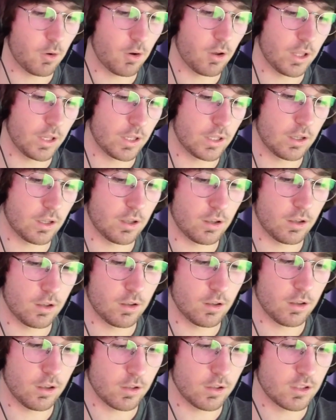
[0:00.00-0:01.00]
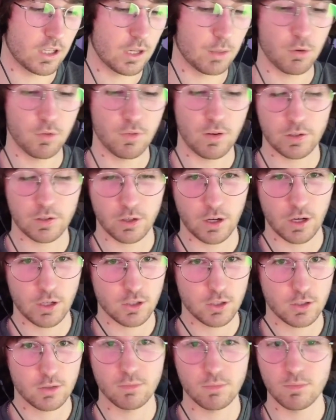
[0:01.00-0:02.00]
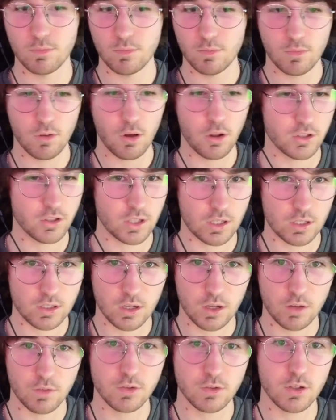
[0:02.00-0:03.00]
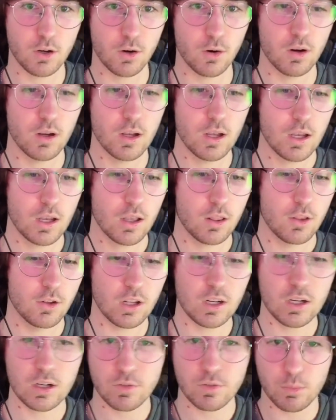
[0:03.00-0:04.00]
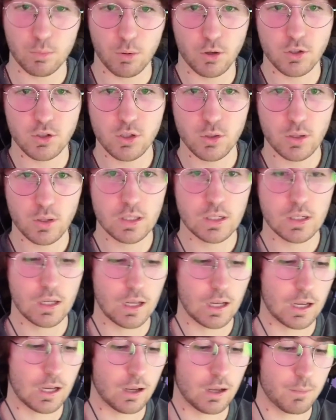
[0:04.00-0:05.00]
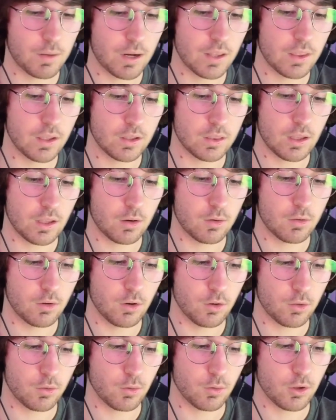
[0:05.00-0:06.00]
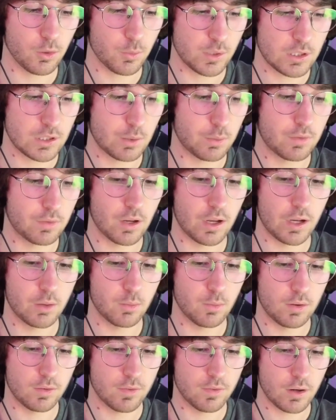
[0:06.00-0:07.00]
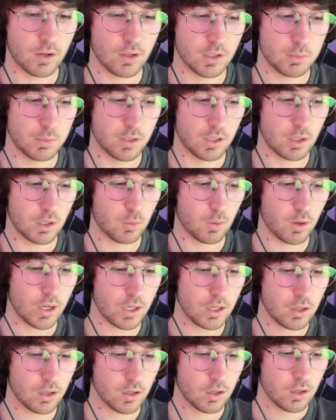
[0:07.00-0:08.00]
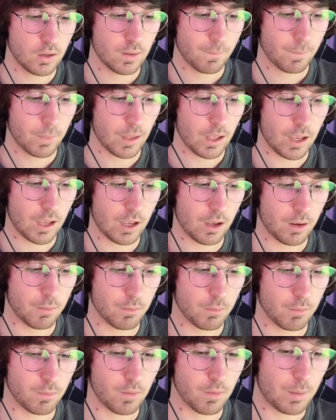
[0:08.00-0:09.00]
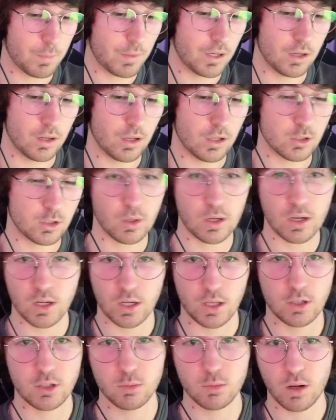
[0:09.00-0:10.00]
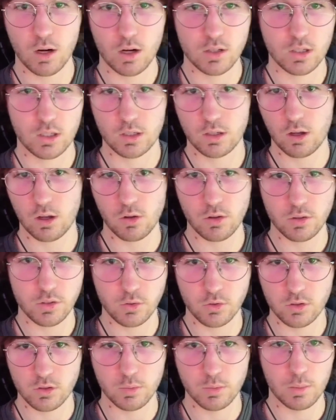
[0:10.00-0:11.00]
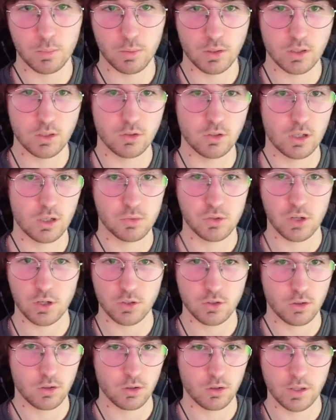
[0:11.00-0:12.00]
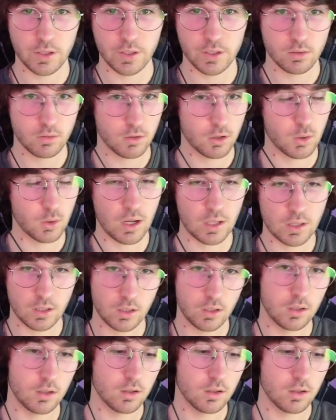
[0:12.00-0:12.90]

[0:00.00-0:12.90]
a ZK proof aggregation, all this kind of stuff. So there's a lot of different approaches to it. And I think that through all the research that we've done, we found it to be quite it's quite cutting edge, to be honest. Like all the solutions being built in chain abstraction are like at the